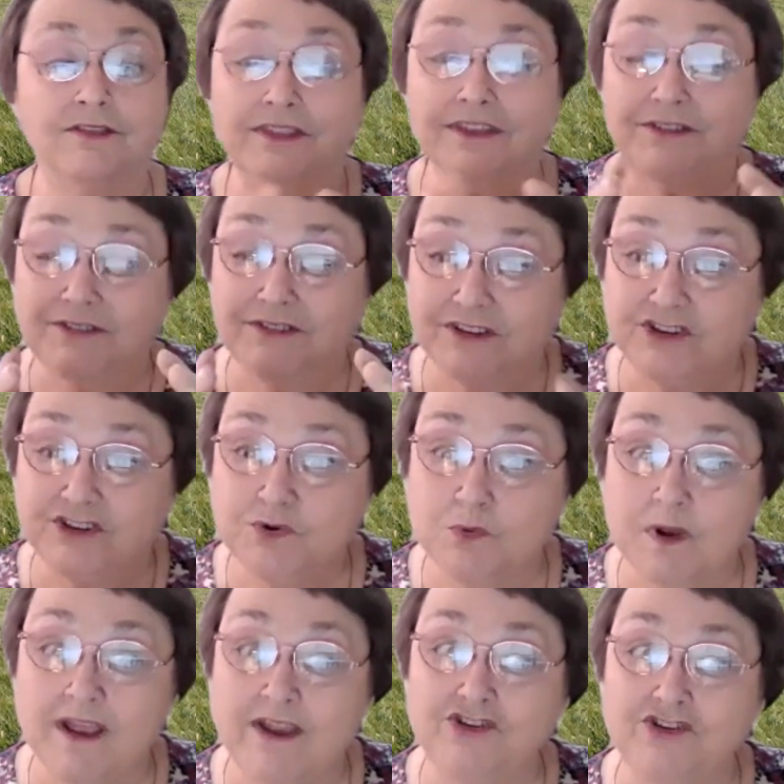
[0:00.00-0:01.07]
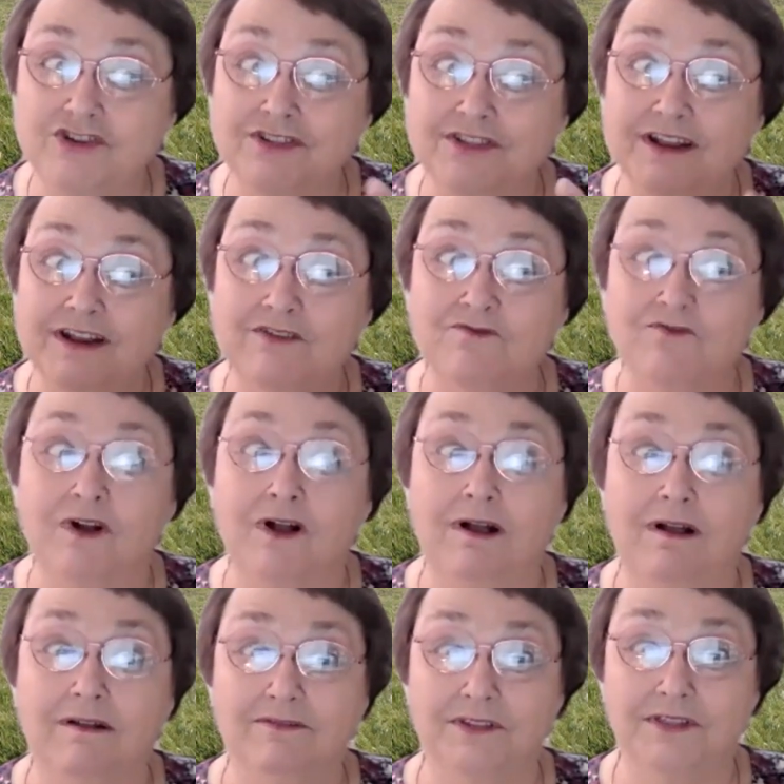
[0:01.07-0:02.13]
The situation that
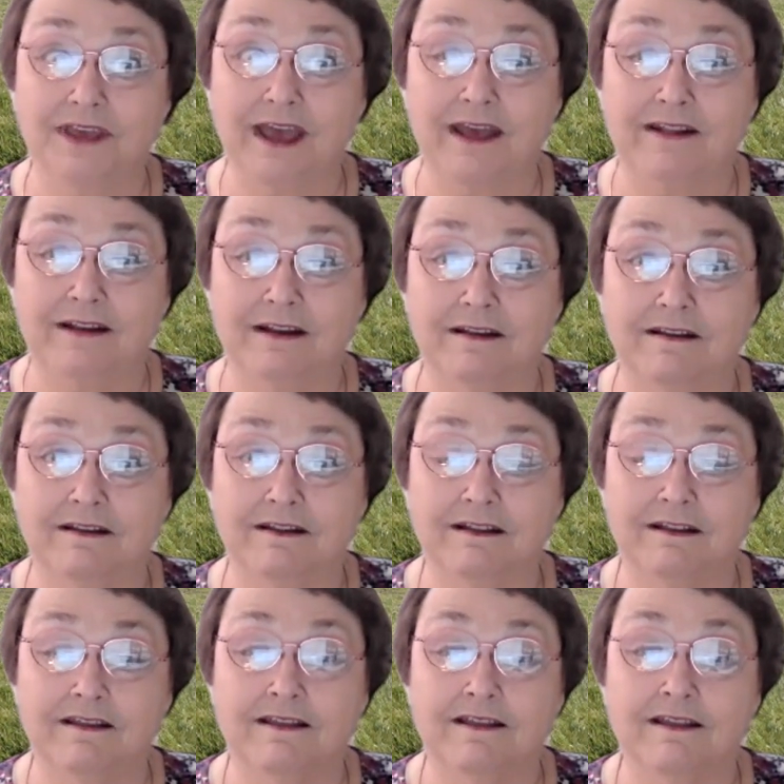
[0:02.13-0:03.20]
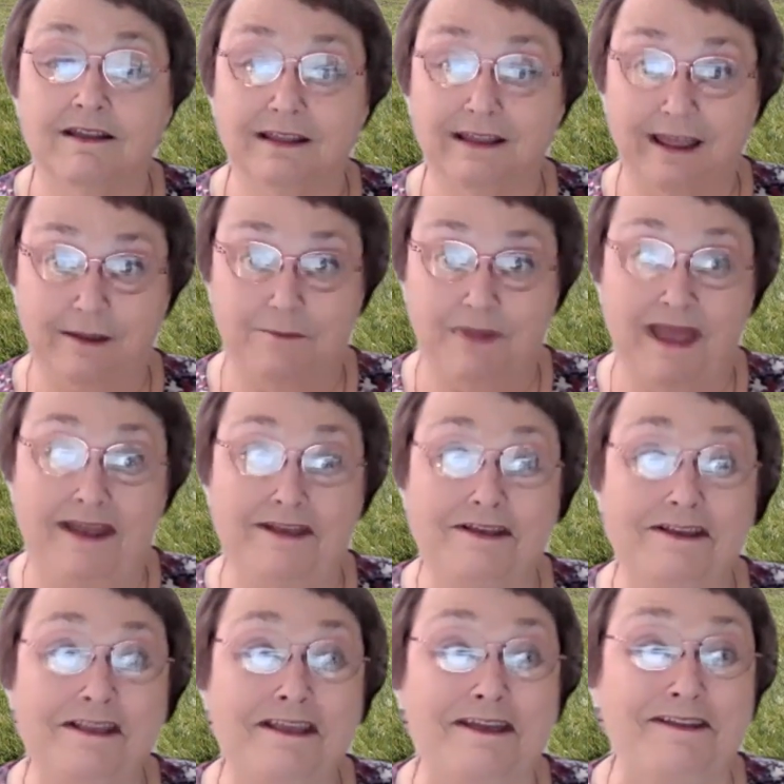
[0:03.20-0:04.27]
involved that came back
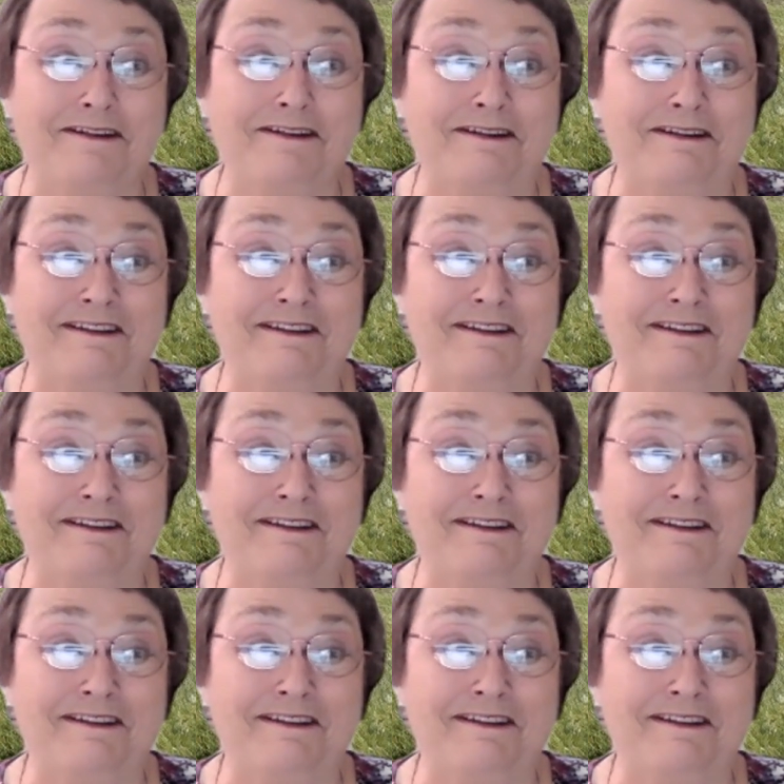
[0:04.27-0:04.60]
again.